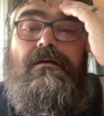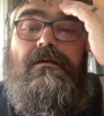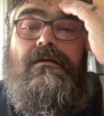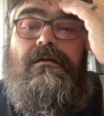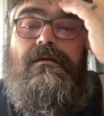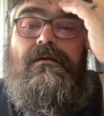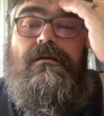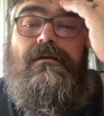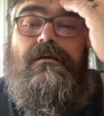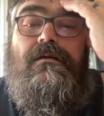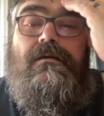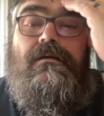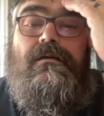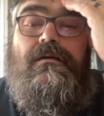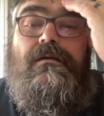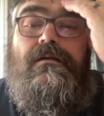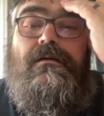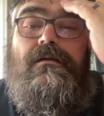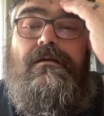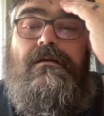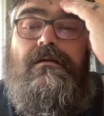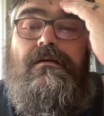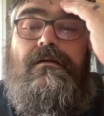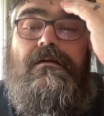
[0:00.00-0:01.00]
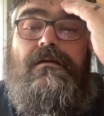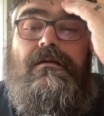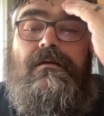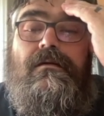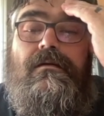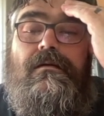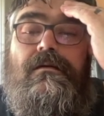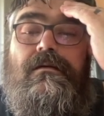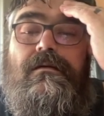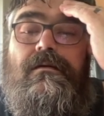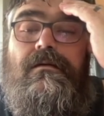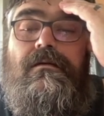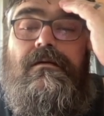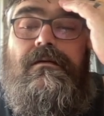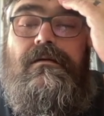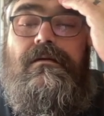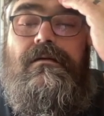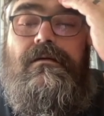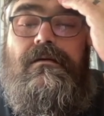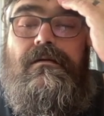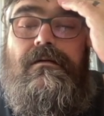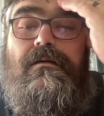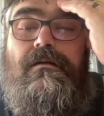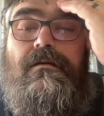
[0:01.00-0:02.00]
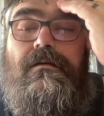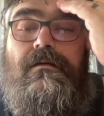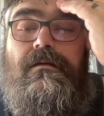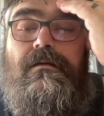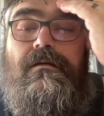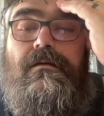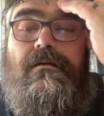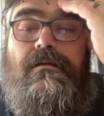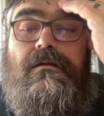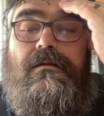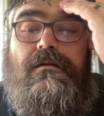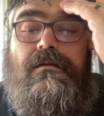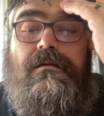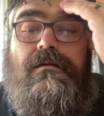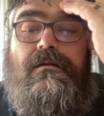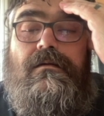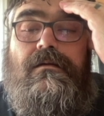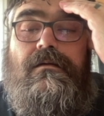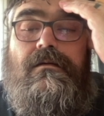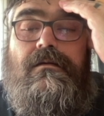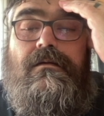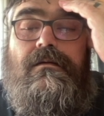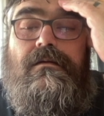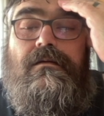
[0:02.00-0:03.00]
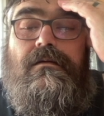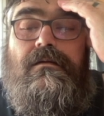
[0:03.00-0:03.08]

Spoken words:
(no one is talking)